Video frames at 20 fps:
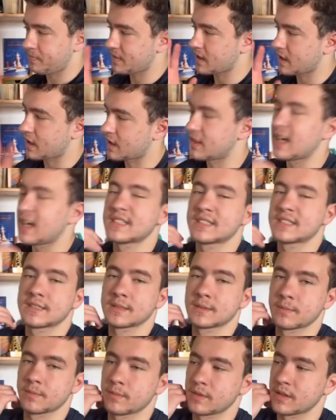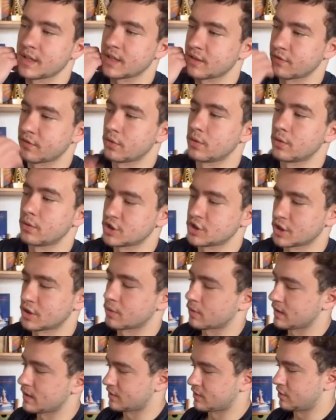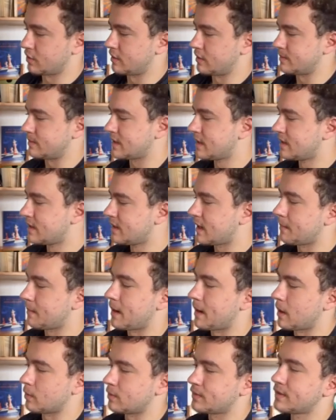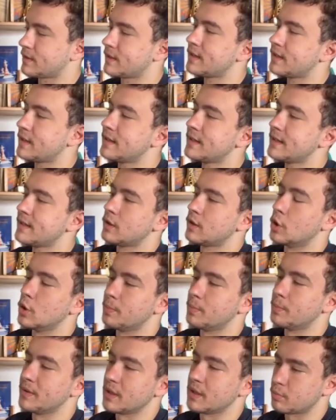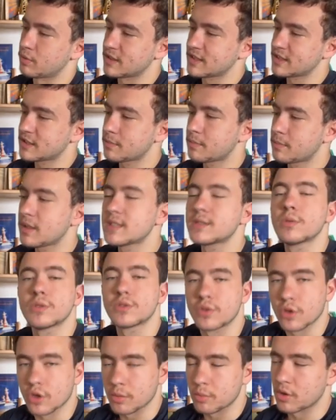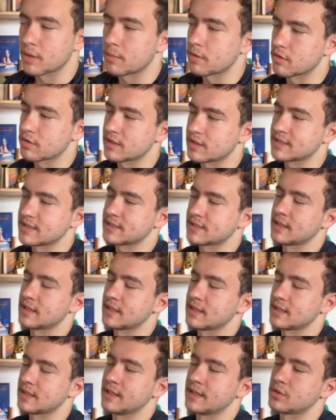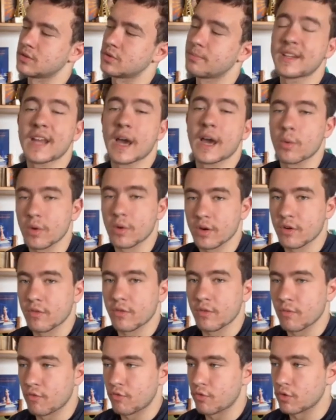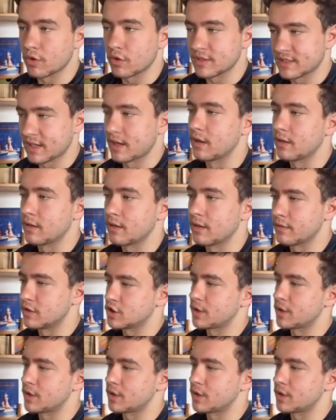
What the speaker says: That's in very general terms about opening principles. We'll talk more about this later. But now, for tunnel vision.